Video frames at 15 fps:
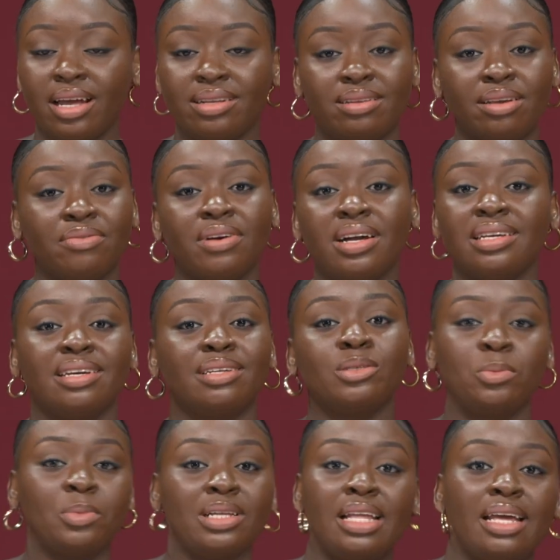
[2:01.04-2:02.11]
can never
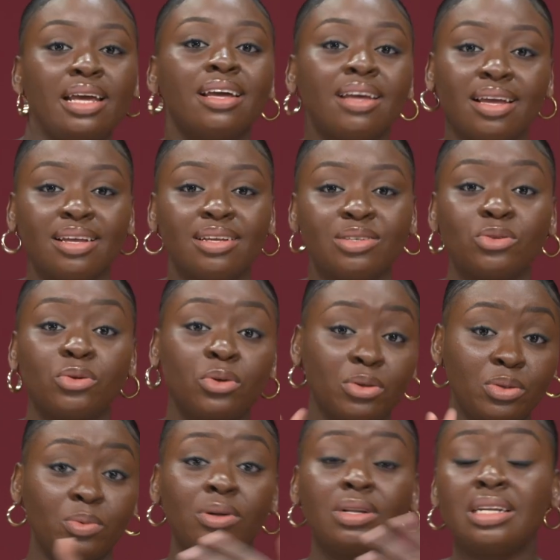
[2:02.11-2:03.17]
get me there. So
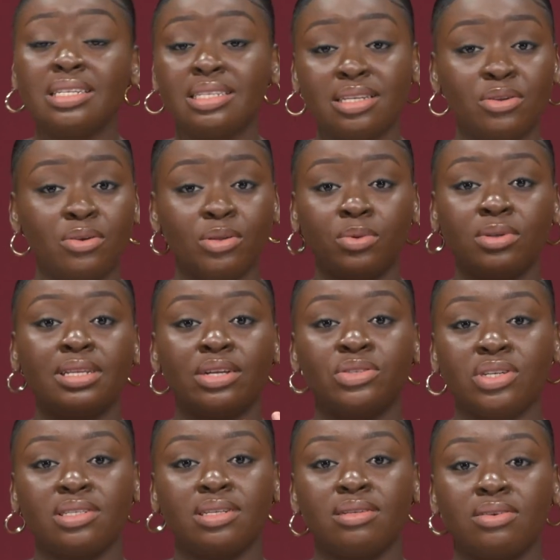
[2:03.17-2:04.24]
you're the one listening, you're the one
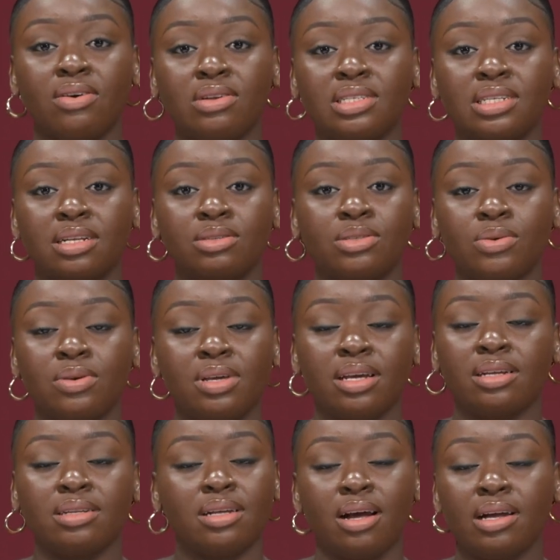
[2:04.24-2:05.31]
digesting the content. So yeah,
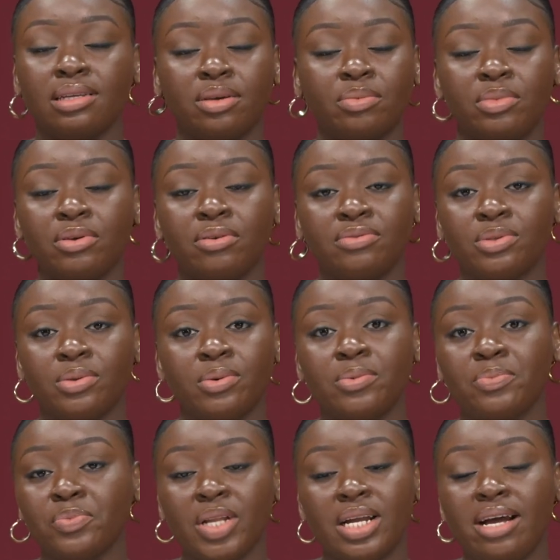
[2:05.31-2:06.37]
it can't get me off.
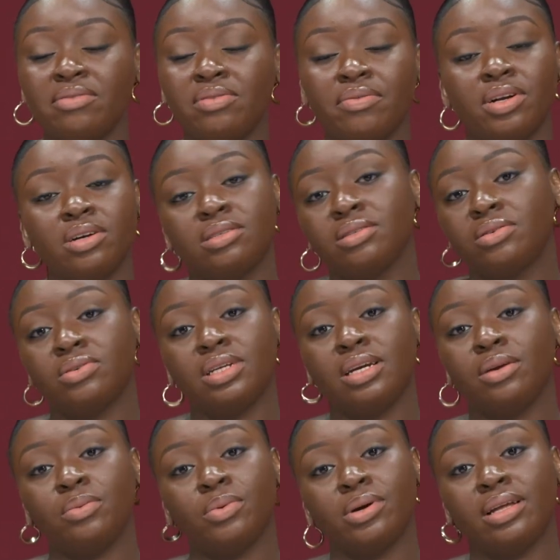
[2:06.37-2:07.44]
So I've never gotten horny
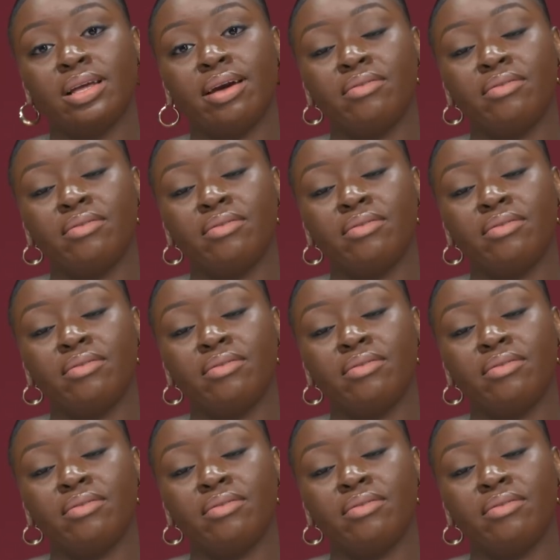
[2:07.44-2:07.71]
at work